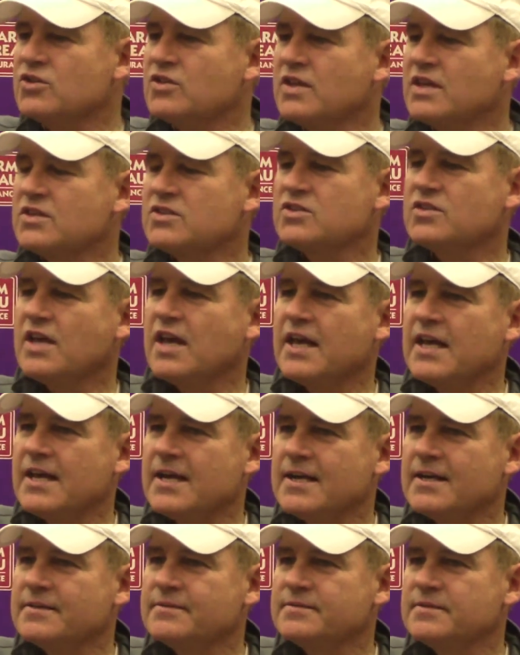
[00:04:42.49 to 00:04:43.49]
It's, it's, a,
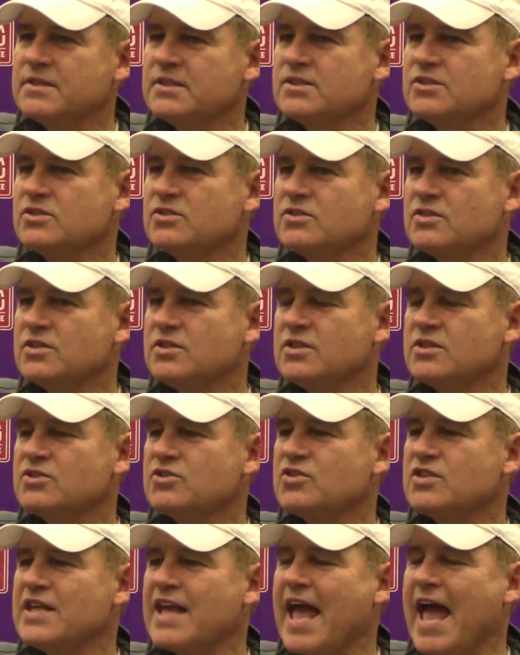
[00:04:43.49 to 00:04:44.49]
uh, it's,
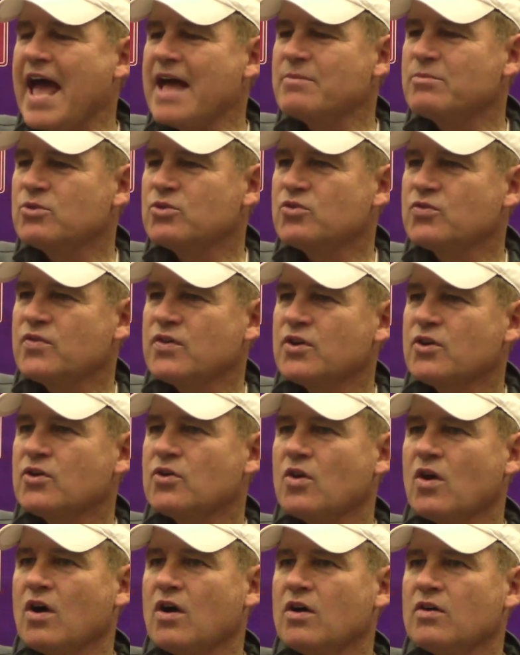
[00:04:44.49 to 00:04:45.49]
it's the
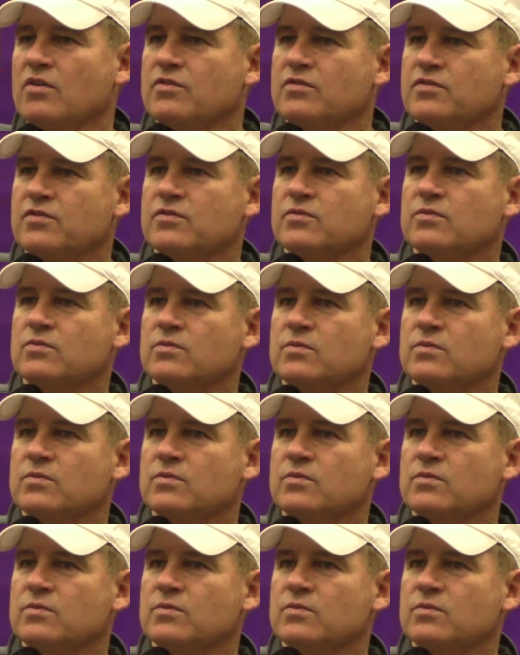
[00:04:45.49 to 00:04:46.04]
atmosphere of